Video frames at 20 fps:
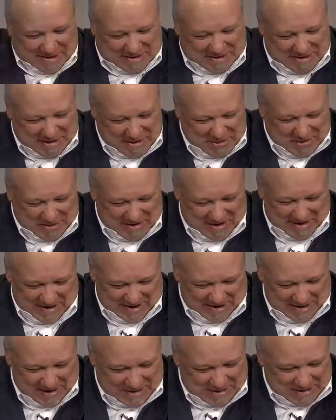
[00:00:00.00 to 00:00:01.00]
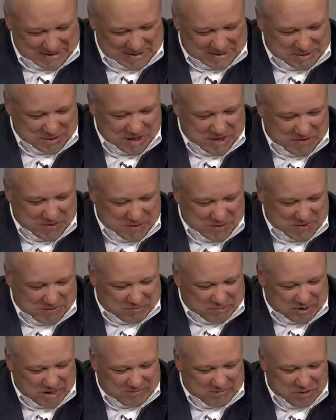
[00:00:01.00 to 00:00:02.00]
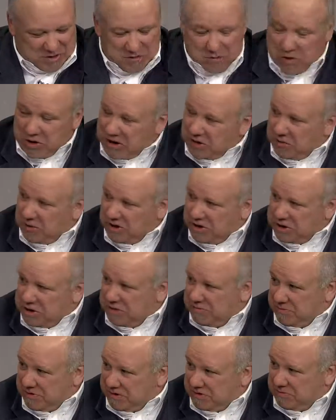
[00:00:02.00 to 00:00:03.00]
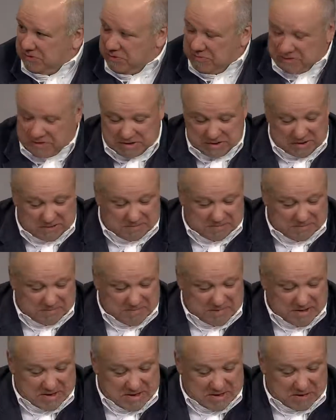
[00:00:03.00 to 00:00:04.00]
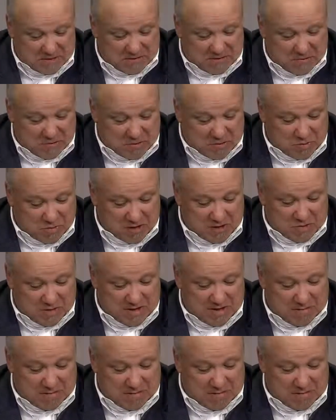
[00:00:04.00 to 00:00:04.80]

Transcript: So it's good. I think we'll have a good working relationship with the group. So look forward to working with